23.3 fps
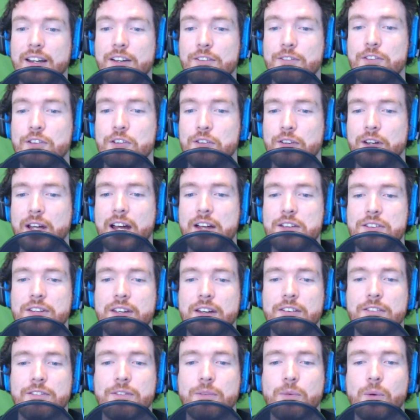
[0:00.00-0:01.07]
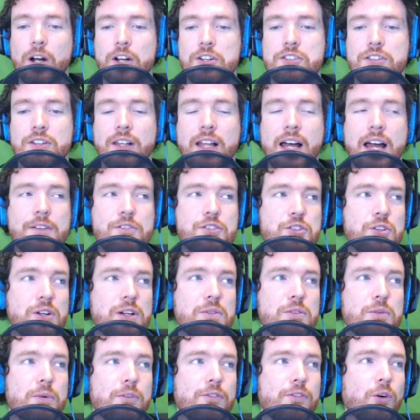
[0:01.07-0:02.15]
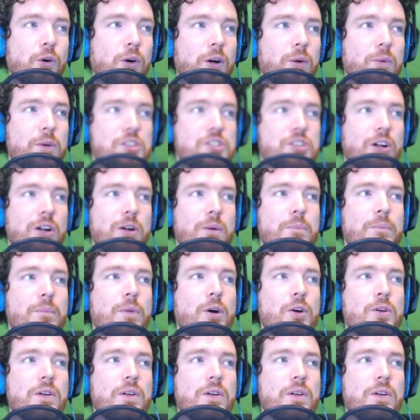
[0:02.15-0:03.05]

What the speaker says: If you guys have watched the live streams before, which are